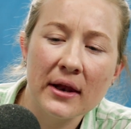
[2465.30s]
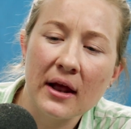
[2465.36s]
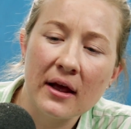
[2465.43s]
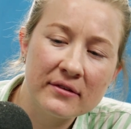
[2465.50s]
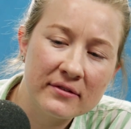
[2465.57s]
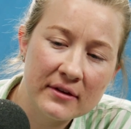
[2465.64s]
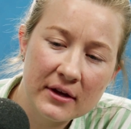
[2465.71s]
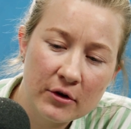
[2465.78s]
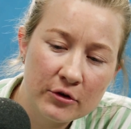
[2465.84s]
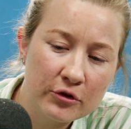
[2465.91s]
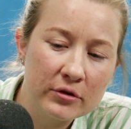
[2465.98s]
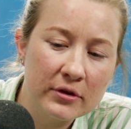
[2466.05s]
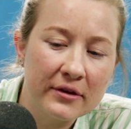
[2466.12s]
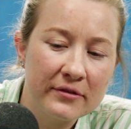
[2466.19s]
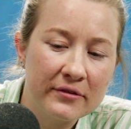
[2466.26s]
No, and I see on
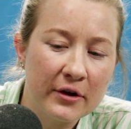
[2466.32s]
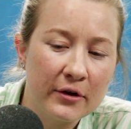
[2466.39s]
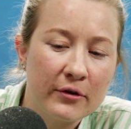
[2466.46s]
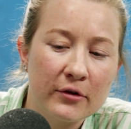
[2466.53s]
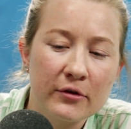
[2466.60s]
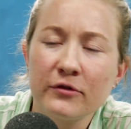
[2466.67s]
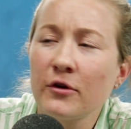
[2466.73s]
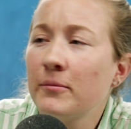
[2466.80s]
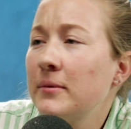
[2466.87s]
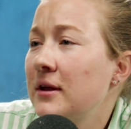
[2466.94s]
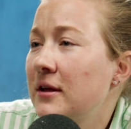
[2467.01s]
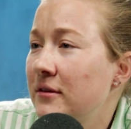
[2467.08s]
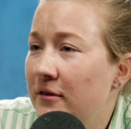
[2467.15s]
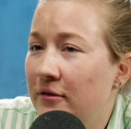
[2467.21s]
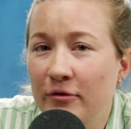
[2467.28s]
your list here, there's so
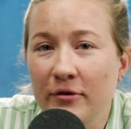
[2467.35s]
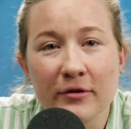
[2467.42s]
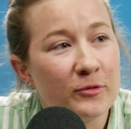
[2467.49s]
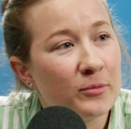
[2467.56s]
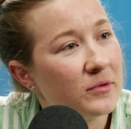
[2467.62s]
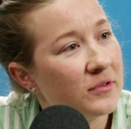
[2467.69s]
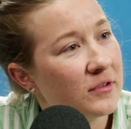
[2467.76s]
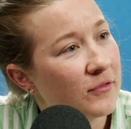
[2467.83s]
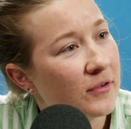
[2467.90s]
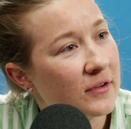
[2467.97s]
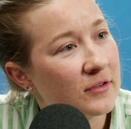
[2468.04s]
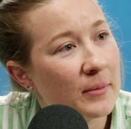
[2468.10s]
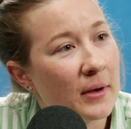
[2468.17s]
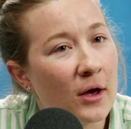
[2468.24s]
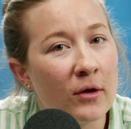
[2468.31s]
many different
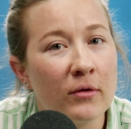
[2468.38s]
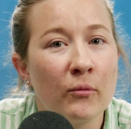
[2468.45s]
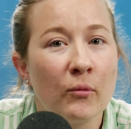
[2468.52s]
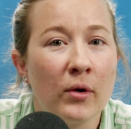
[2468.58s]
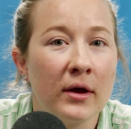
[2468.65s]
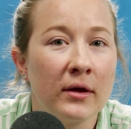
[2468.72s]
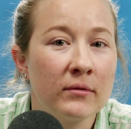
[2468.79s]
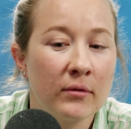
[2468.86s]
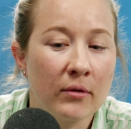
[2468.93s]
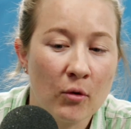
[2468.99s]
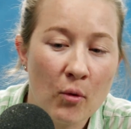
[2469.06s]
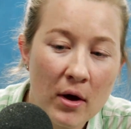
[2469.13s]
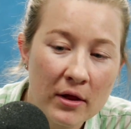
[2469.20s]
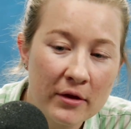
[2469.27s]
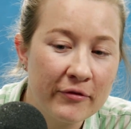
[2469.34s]
specifics about what
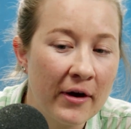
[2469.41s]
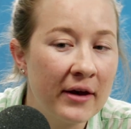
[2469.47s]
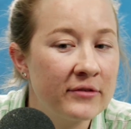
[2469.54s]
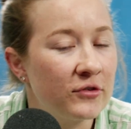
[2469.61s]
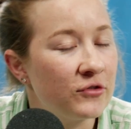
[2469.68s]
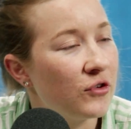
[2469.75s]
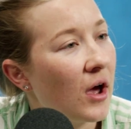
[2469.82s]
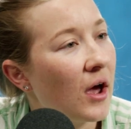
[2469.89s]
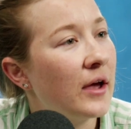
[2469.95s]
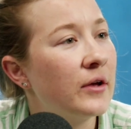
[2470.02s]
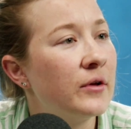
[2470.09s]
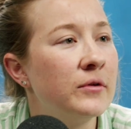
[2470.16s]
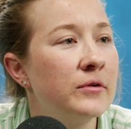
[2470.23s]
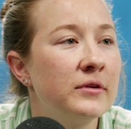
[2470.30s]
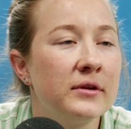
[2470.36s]
qualifies a
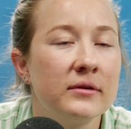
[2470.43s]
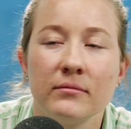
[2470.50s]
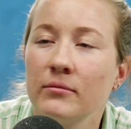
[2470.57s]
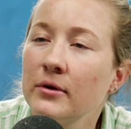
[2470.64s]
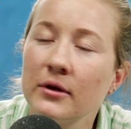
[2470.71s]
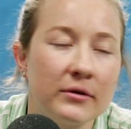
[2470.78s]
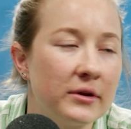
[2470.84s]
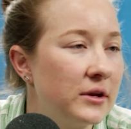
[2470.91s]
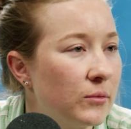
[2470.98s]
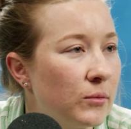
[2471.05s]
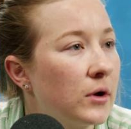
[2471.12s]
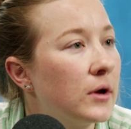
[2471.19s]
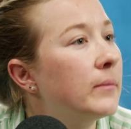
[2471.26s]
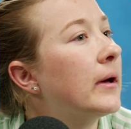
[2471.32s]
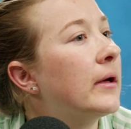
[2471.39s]
child, and we don't need to
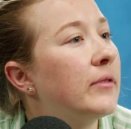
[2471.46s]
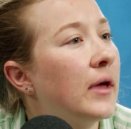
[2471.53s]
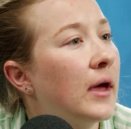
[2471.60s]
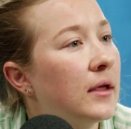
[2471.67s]
worry about